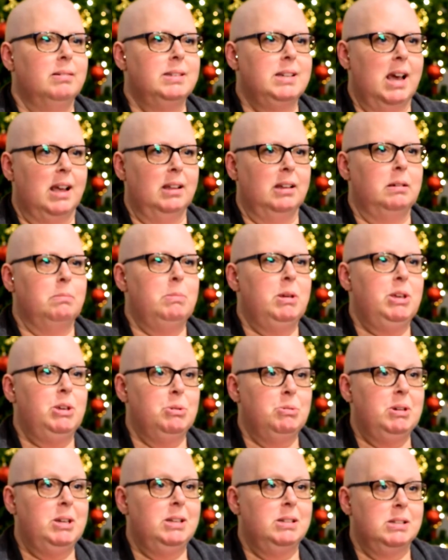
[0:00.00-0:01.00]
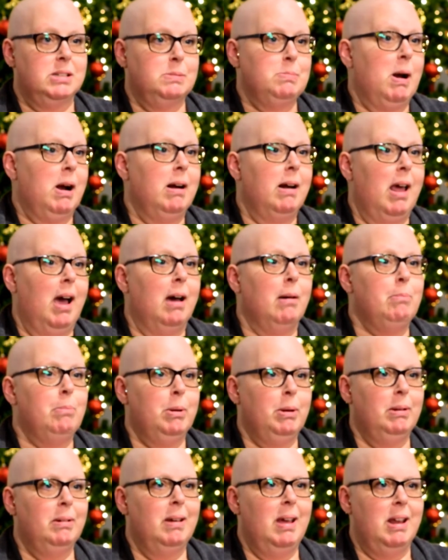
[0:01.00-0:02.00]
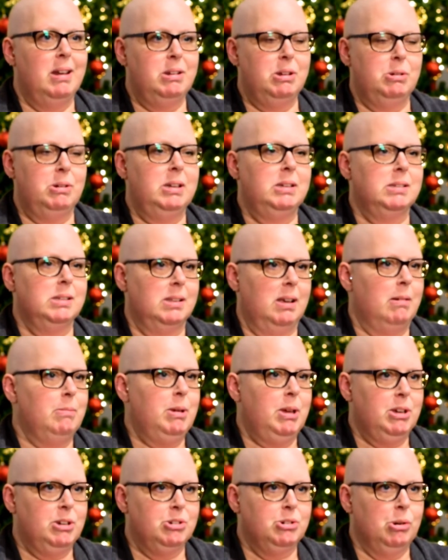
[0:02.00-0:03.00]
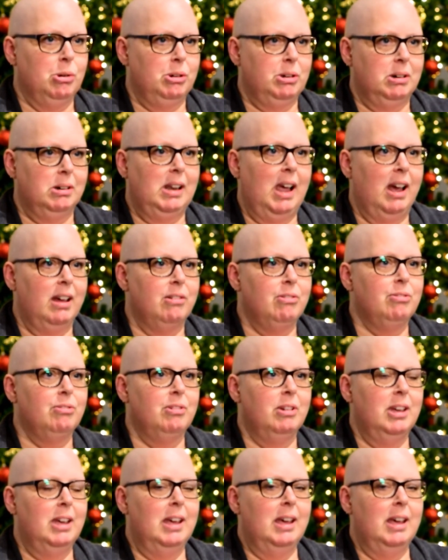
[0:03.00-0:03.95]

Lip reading: telling me, you need to smarten up and you need to let me control your life.